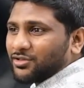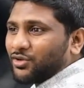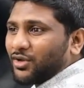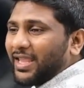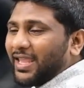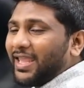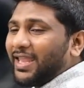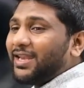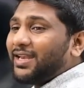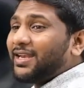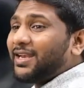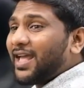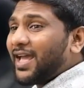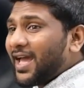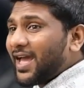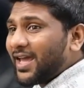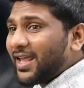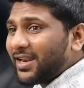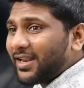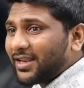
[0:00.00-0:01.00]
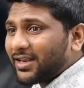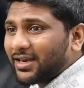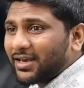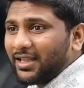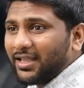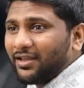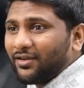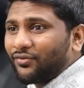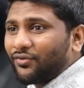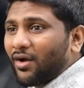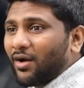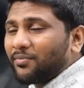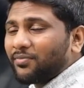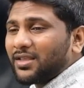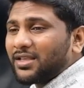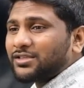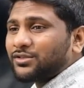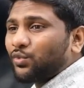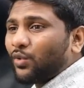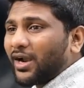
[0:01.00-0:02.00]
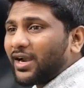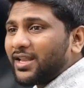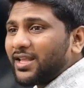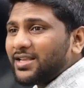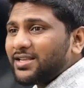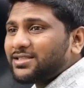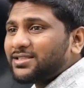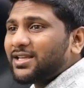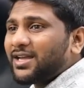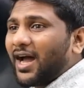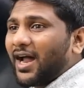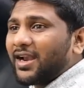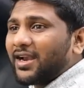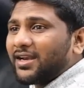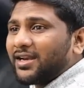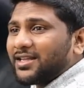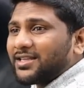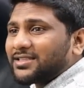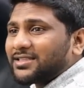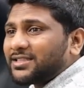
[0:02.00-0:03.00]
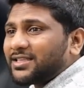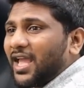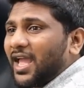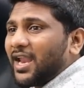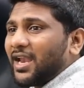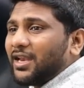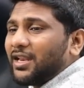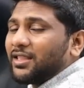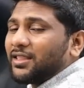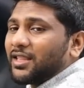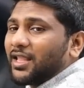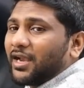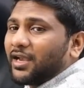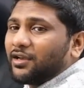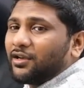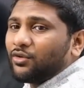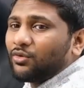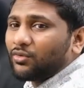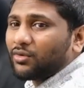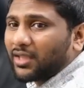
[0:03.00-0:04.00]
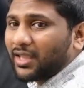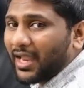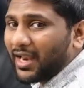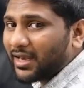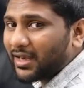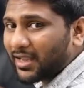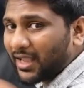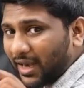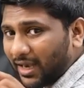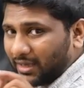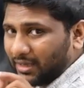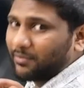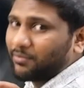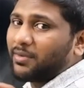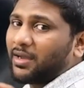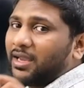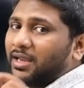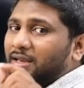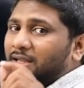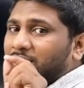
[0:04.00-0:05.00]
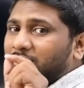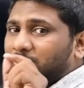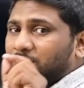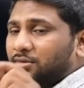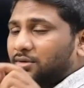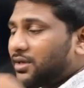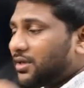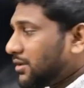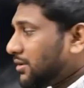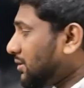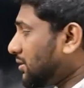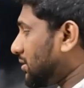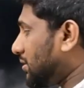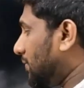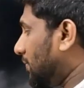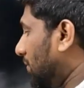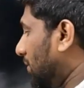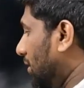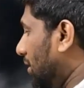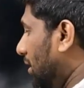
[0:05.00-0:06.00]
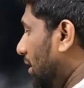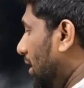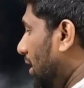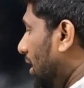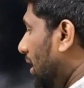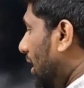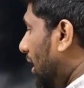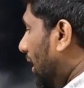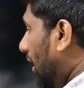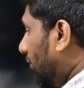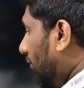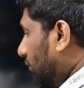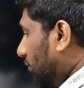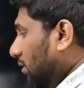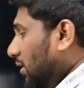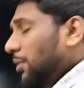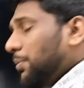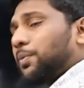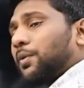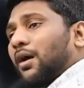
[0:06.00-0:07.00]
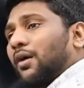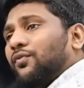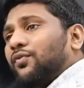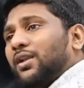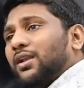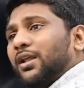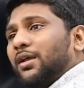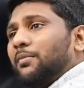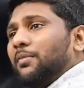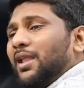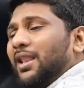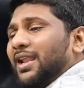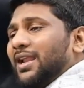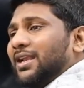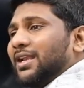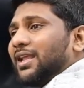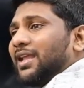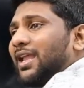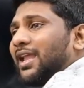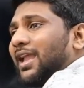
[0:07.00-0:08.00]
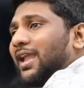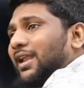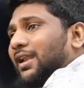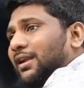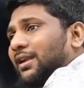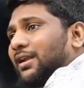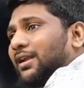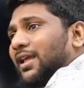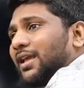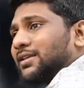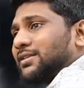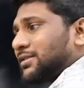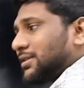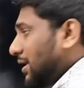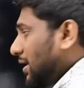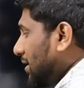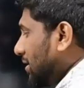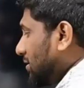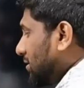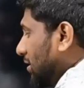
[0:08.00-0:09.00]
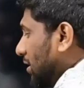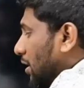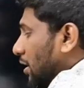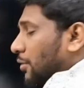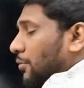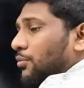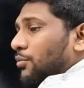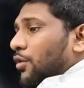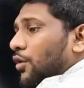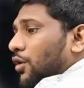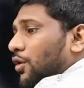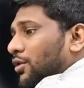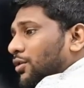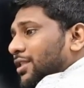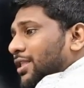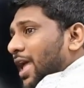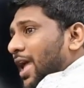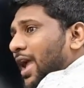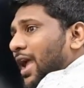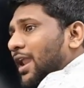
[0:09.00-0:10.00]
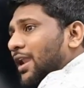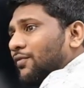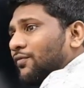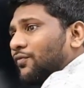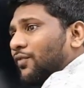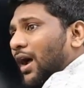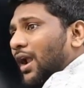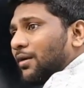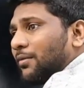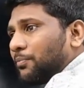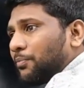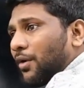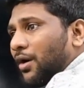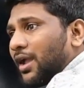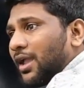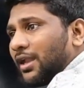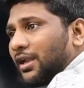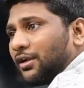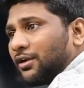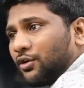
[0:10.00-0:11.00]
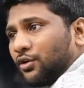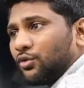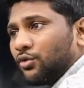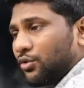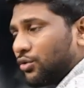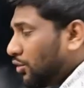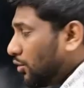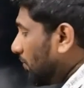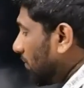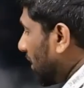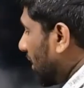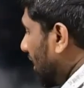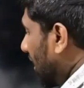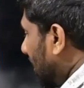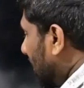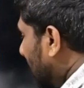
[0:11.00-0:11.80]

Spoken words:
So indirectly from this, what is the understanding that you can get, my dear students? If the profitability index is more than 1.2,